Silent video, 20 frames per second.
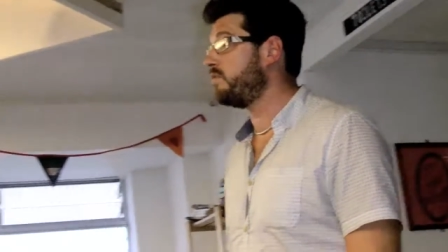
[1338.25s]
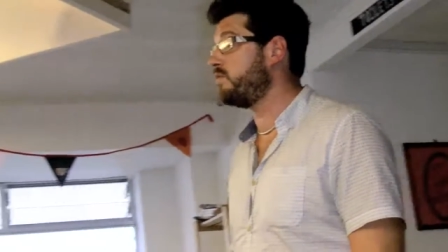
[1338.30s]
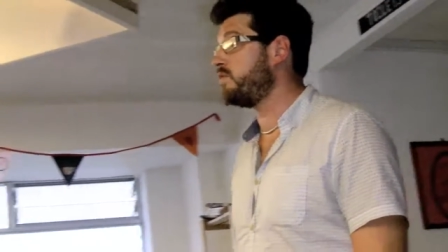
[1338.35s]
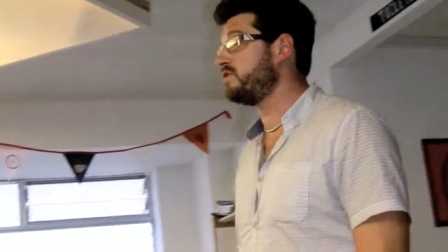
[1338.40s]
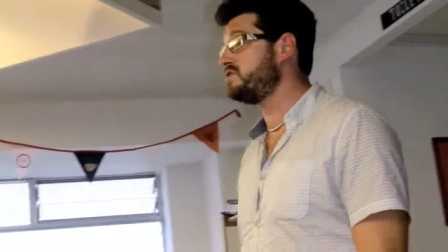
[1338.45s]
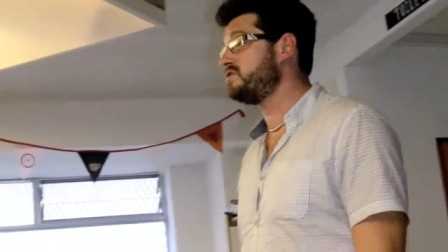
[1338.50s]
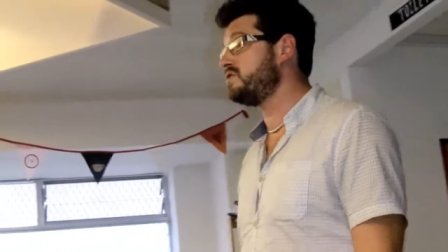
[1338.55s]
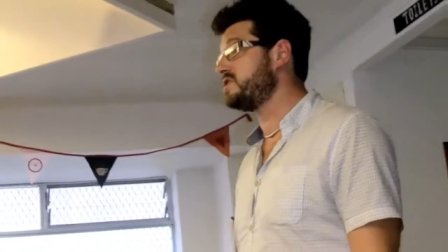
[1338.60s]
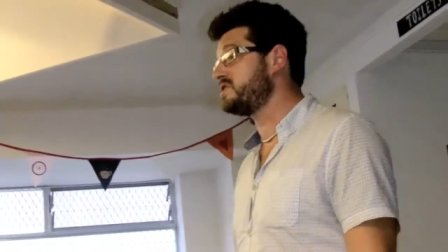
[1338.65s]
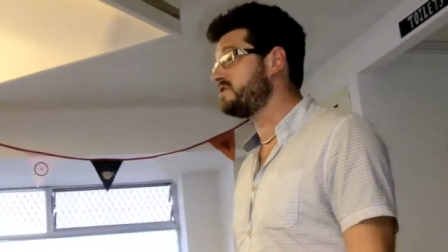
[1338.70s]

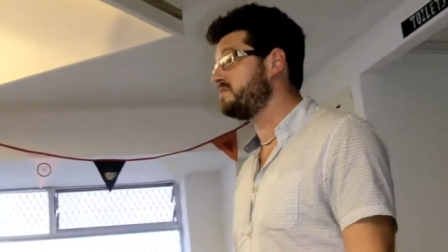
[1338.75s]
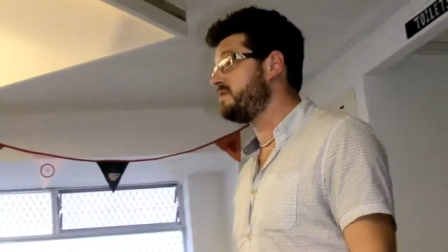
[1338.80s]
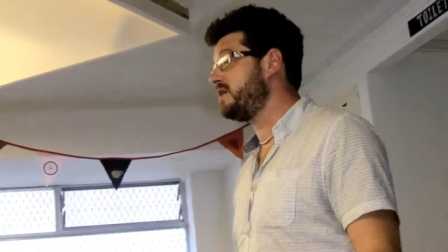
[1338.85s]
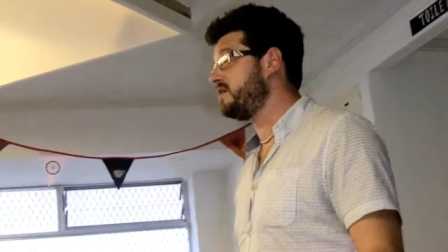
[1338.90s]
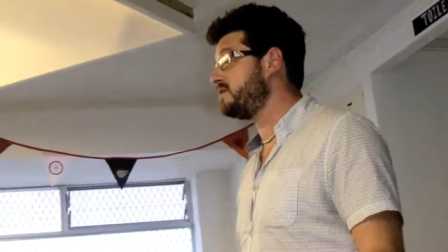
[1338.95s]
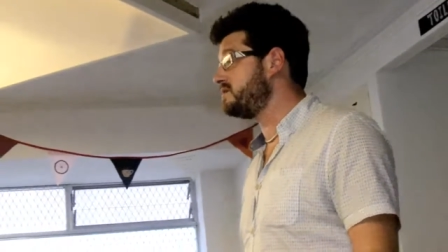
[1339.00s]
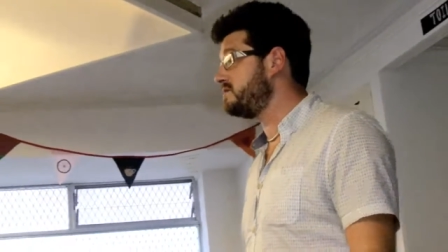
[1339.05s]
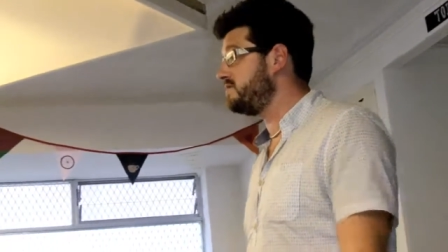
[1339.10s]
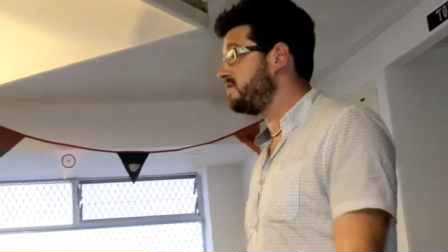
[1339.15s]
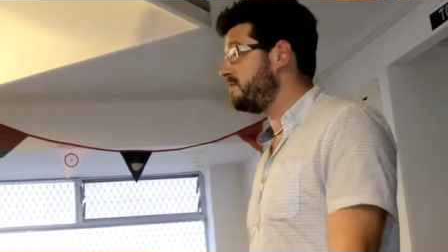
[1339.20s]
what's your
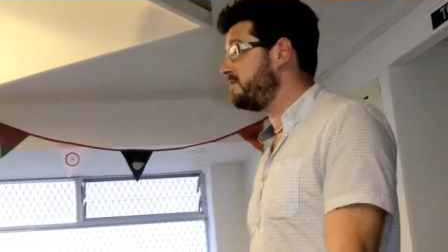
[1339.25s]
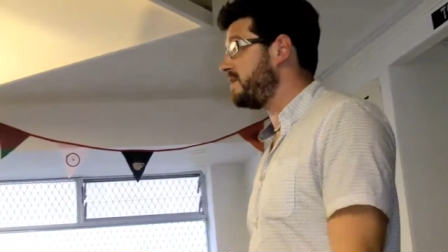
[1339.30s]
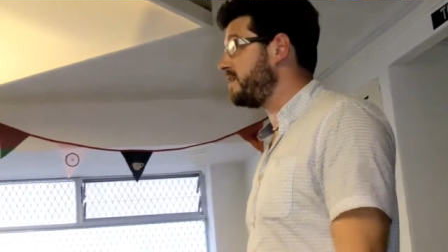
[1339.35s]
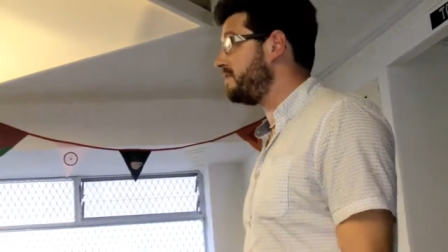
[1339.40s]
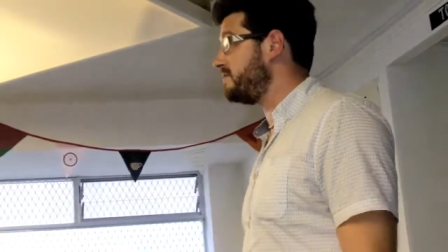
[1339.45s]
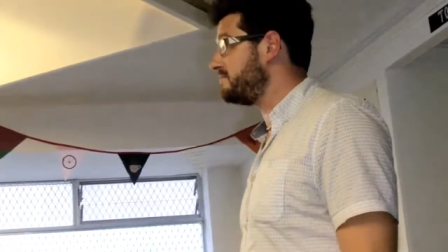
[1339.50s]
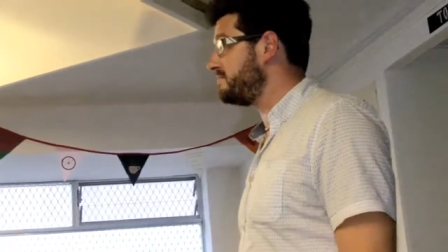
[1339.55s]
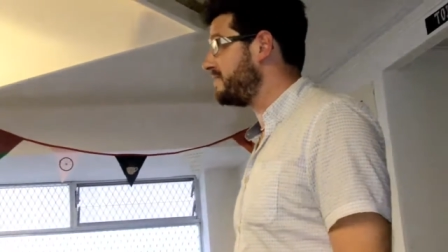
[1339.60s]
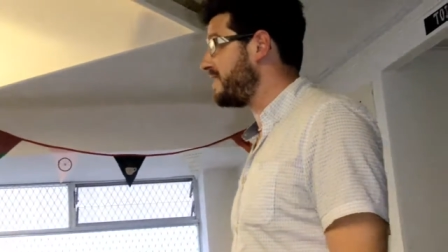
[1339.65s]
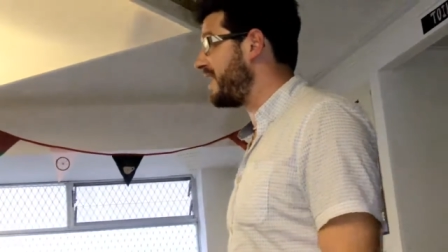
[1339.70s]
experience of it
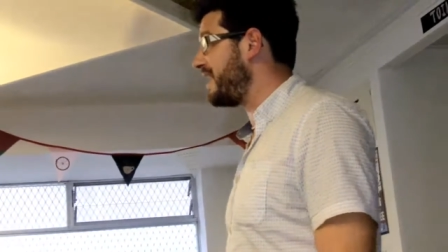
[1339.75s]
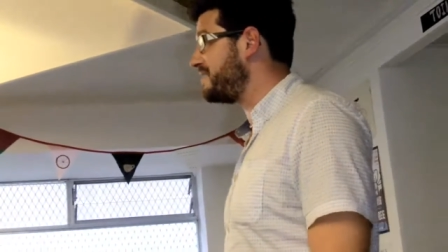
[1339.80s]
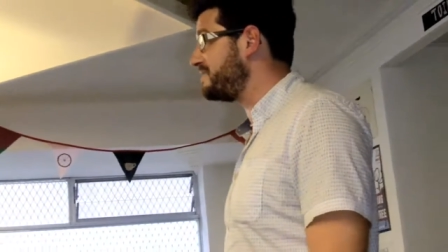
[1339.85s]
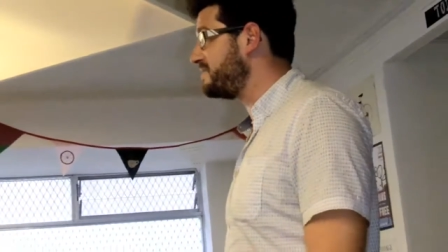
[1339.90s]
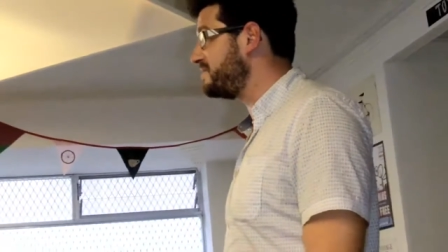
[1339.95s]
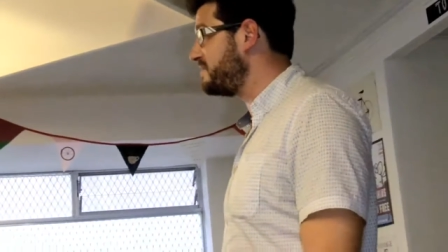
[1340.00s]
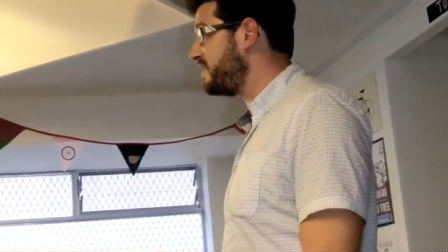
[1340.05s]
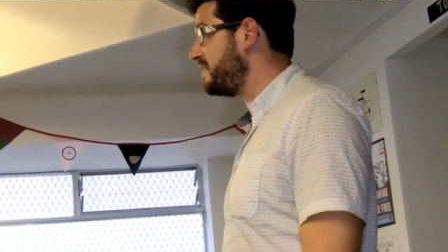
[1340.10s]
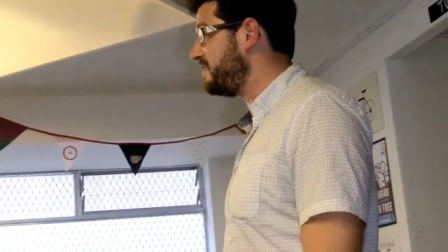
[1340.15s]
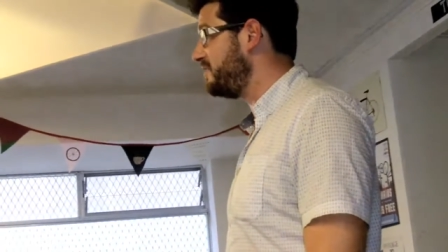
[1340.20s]
been?
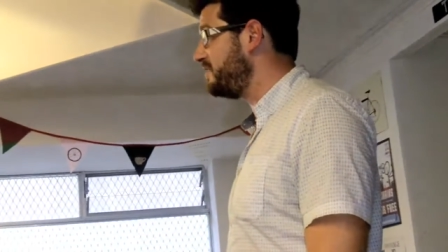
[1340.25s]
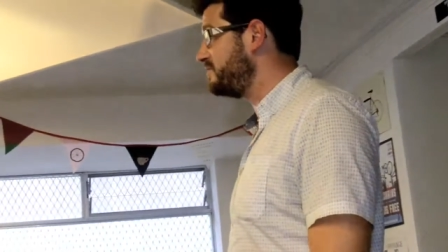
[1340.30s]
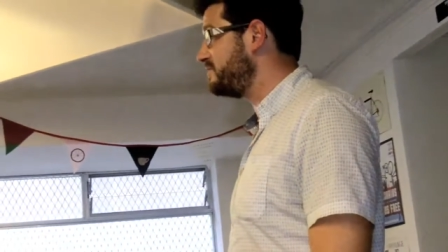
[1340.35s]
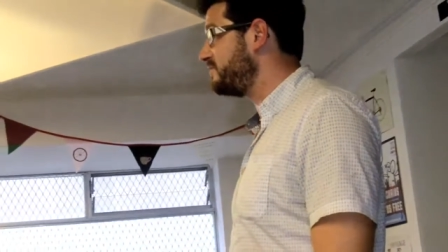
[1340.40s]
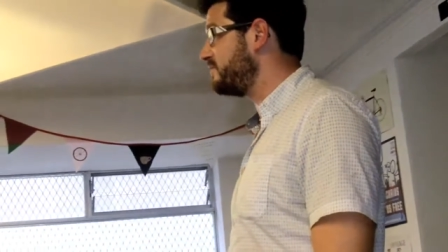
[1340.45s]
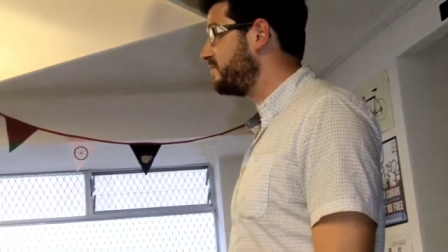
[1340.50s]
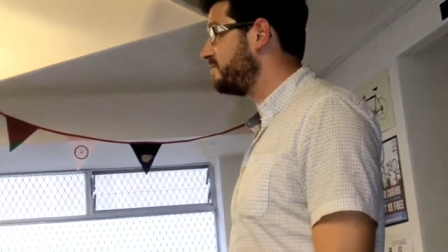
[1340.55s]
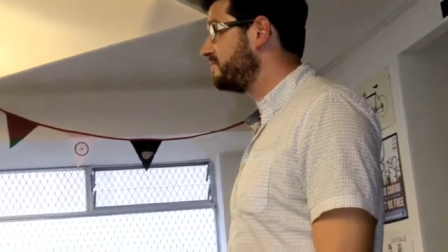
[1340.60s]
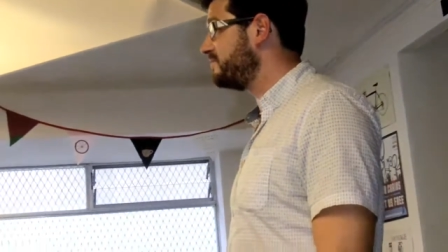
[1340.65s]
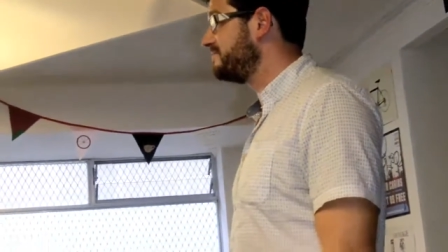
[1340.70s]
Has it been
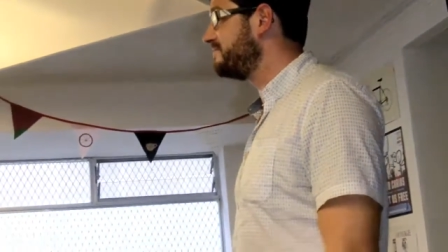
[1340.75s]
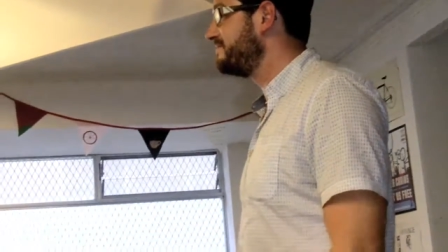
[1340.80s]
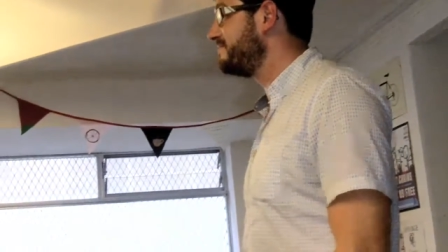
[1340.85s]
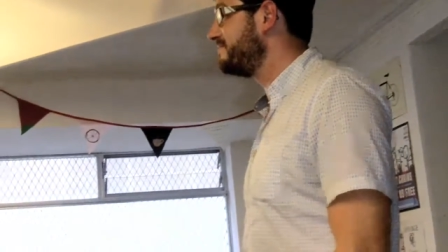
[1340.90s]
useful?